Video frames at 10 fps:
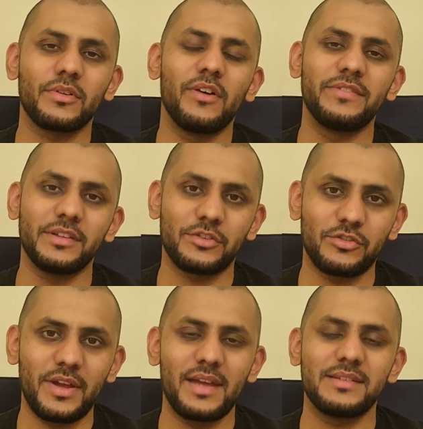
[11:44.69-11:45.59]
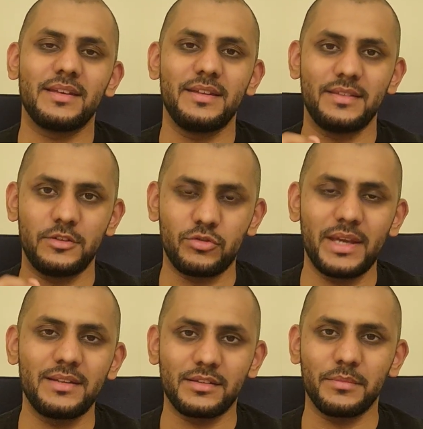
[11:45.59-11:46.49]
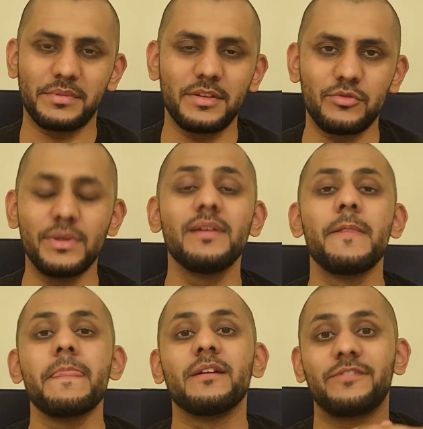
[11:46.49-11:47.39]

of its shares in the trading subsidiary